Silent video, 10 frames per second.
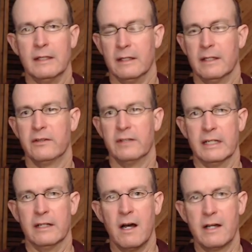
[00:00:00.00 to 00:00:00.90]
I just need
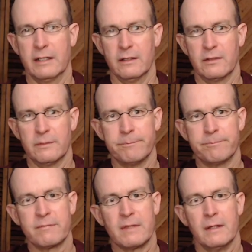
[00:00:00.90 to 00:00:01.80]
an audience.
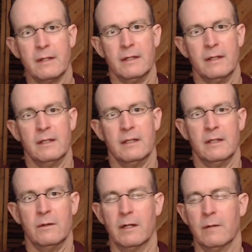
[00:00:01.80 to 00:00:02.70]

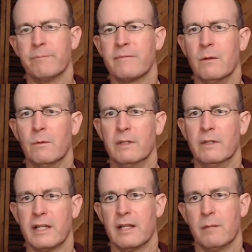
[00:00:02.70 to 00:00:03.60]
Well, when Jana